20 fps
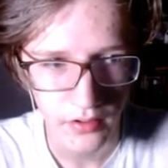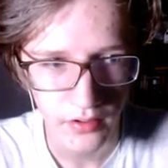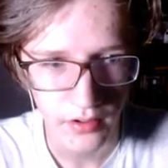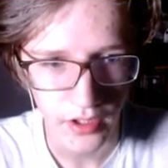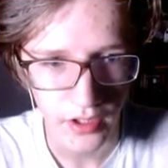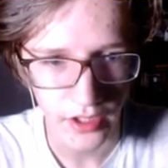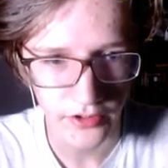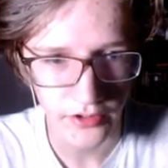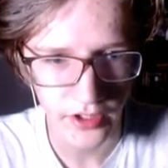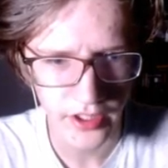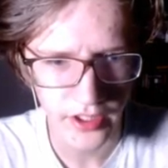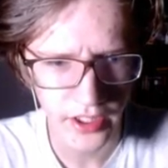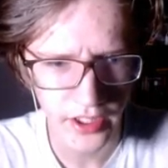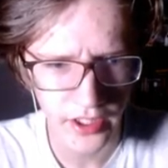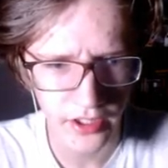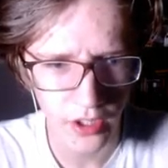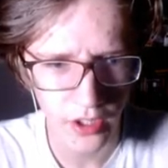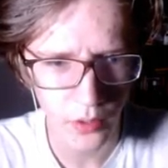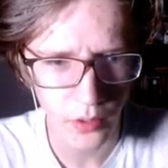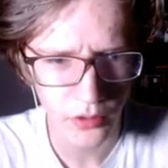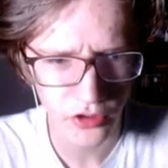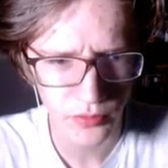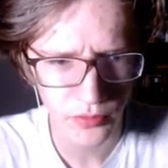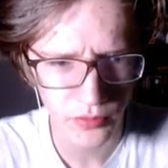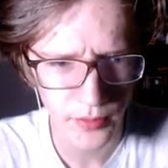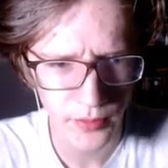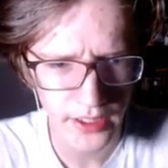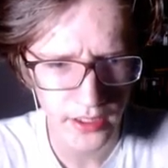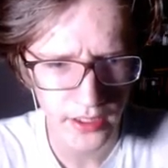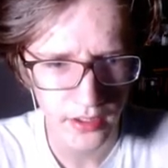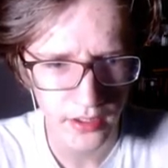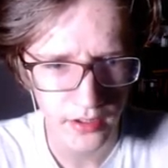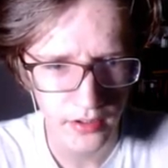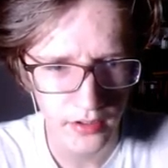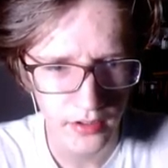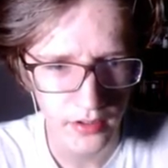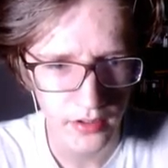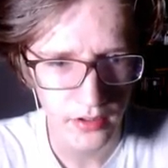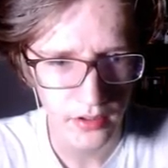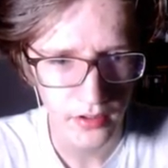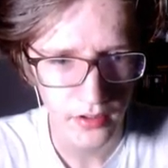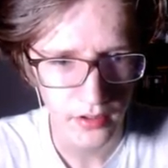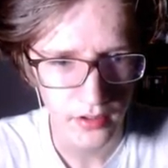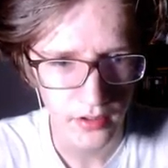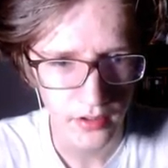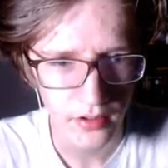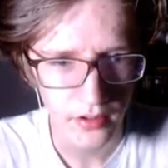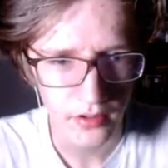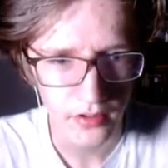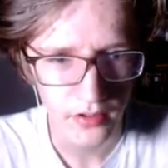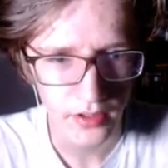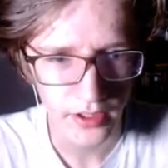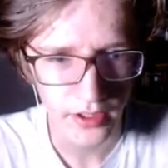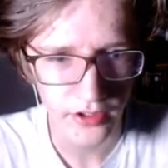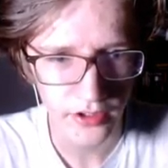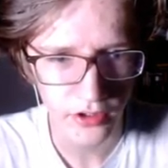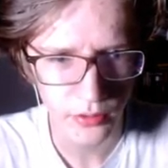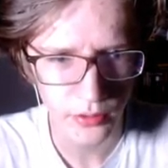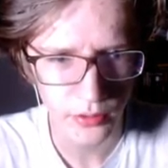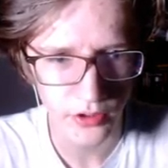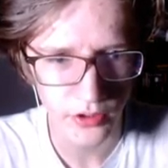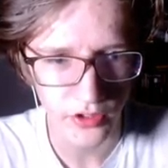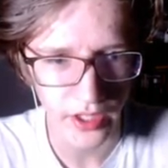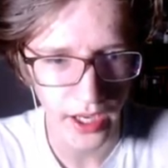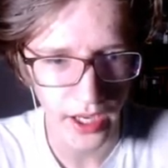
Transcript: Is he gonna notice me? Like seriously,